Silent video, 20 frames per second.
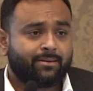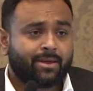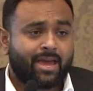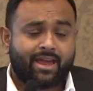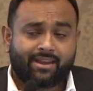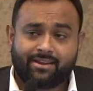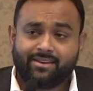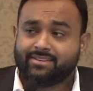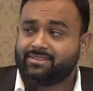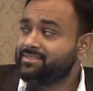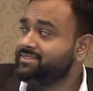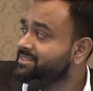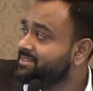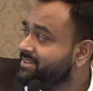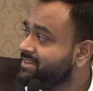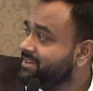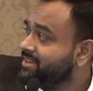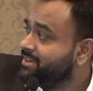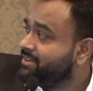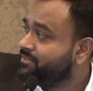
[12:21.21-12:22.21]
at least
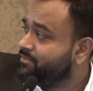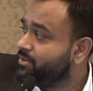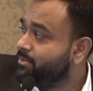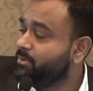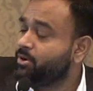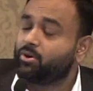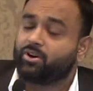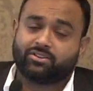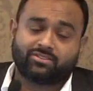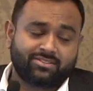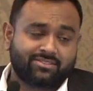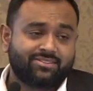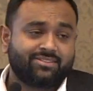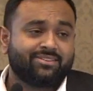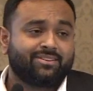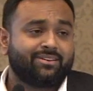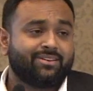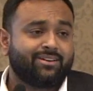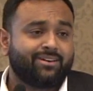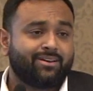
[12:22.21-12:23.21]
from a cost
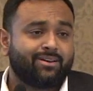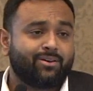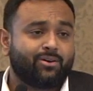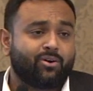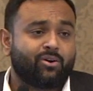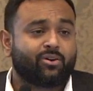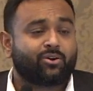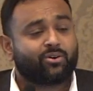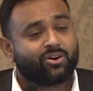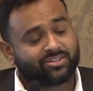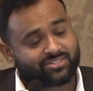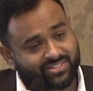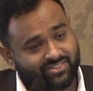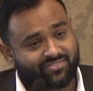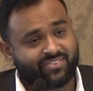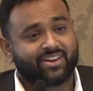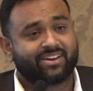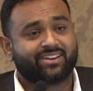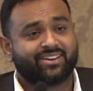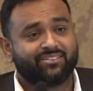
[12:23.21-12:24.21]
or a
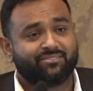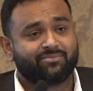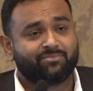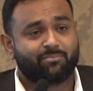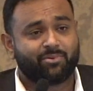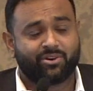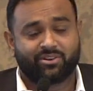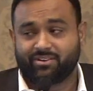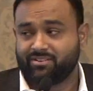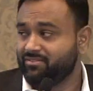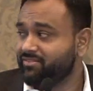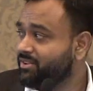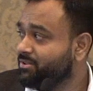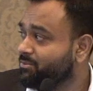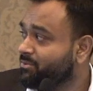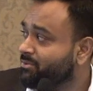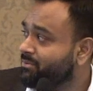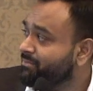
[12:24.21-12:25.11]
cost-effective point of view.